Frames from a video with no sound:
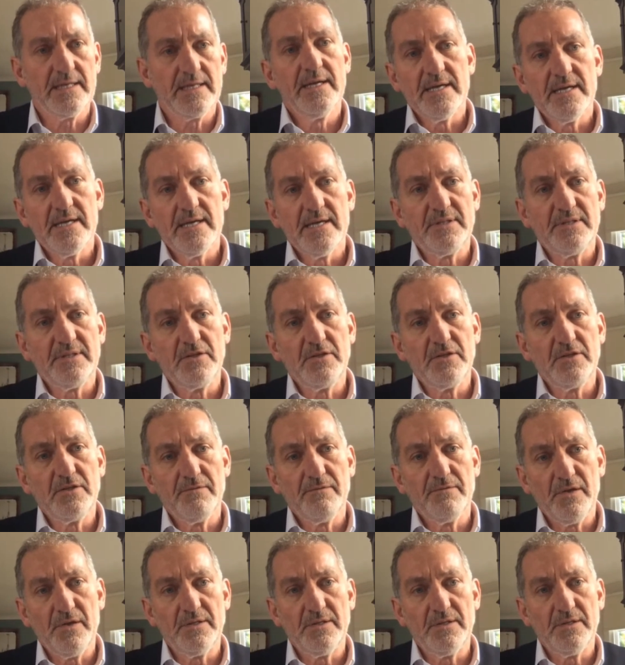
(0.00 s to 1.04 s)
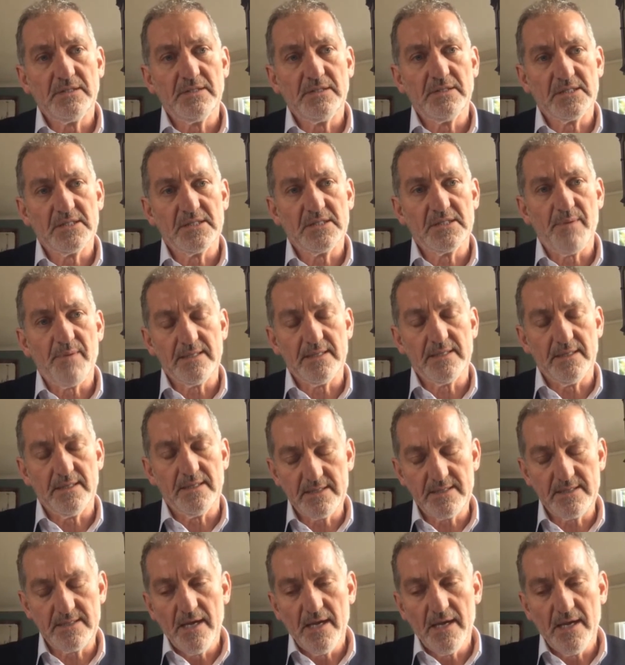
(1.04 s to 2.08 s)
everything you've heard into spaces.